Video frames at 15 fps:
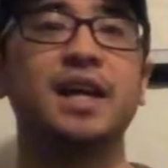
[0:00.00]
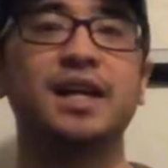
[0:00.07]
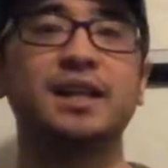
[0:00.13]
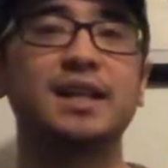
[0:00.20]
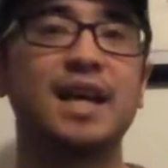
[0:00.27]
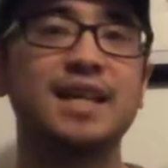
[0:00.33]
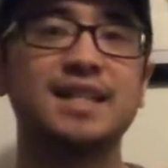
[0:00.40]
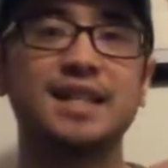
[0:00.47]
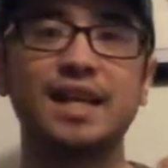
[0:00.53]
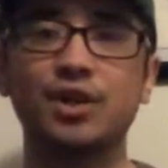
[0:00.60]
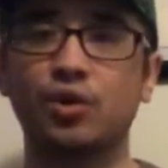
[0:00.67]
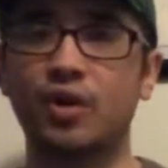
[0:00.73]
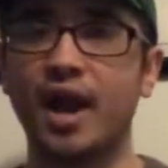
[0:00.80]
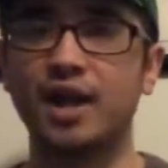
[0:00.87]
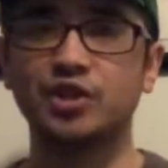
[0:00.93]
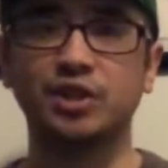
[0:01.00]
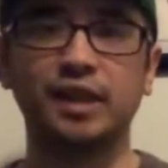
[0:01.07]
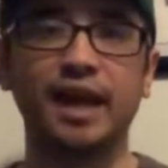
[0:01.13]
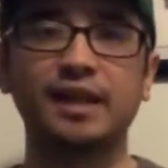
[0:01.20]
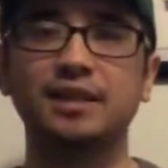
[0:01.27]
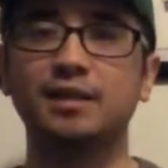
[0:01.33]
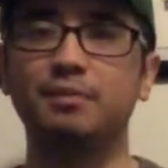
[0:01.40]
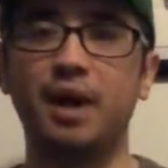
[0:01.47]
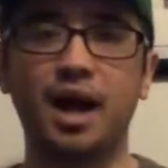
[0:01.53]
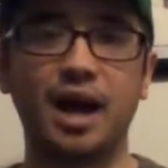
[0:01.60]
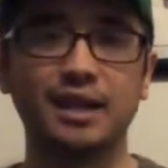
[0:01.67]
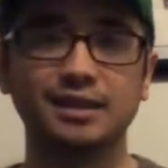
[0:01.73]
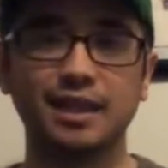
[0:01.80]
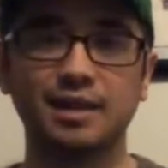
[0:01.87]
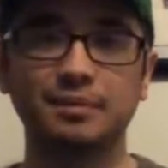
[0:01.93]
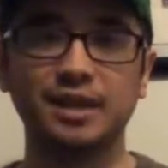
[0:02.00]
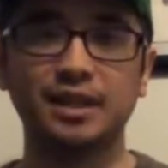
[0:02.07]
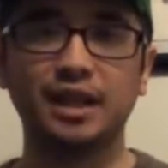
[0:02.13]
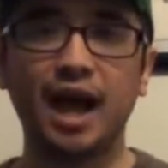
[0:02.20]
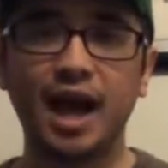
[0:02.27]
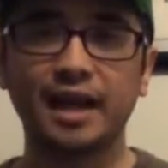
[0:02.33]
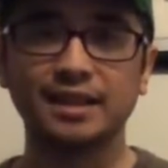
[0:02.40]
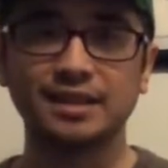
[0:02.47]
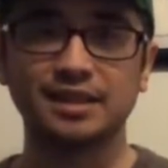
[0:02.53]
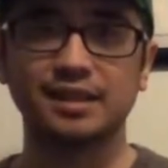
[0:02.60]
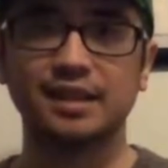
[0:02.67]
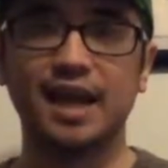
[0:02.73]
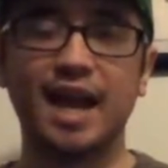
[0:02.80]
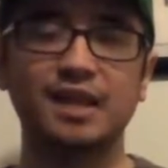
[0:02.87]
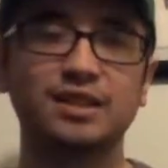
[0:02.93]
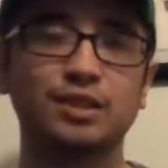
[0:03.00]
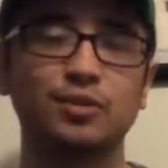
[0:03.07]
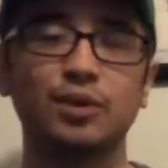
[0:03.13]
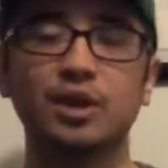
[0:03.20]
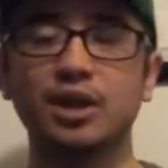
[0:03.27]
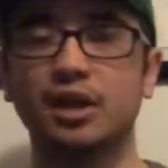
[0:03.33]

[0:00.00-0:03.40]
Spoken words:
in case they crash landed behind enemy lines and they had to